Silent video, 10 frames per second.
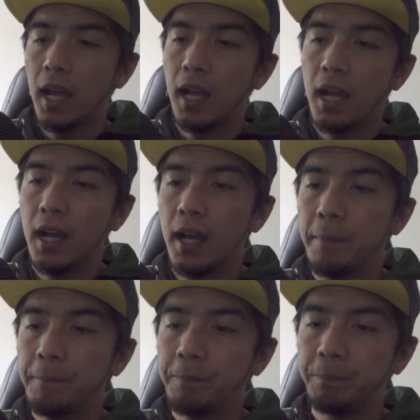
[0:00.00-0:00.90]

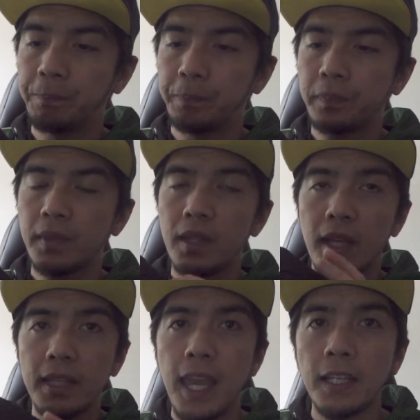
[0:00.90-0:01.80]

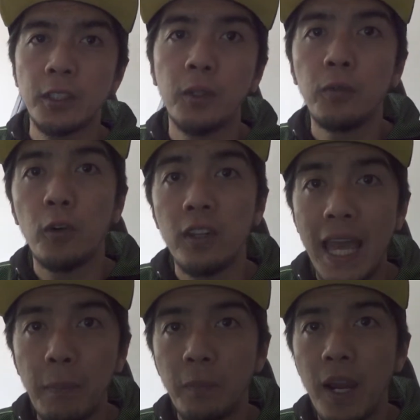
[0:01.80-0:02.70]
Yeah, so for
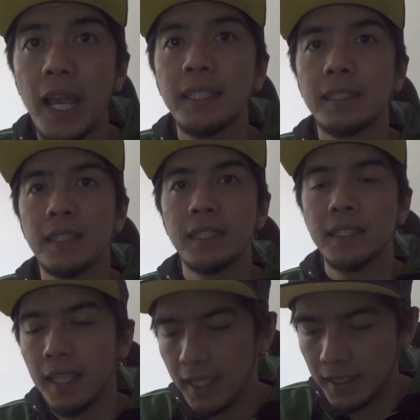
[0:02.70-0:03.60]
that price,
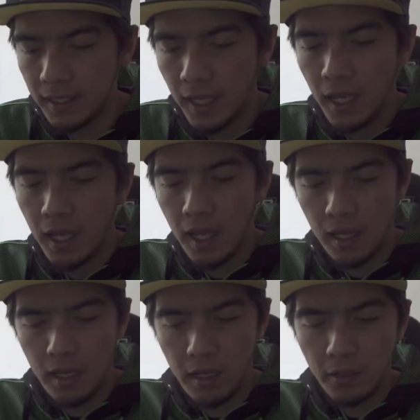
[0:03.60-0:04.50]
this is
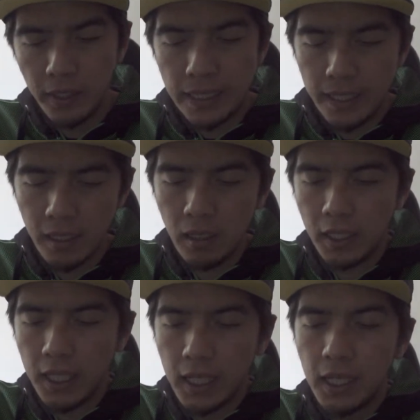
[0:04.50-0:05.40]
a really
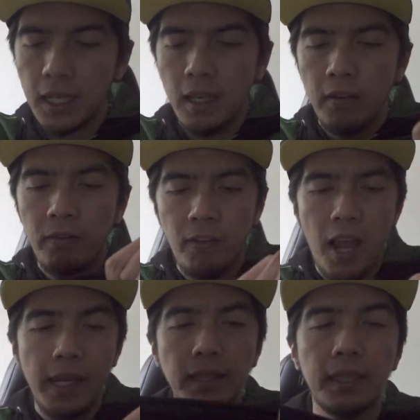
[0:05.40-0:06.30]
lucky
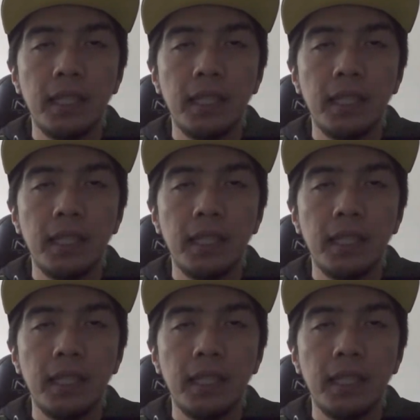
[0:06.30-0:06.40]
find.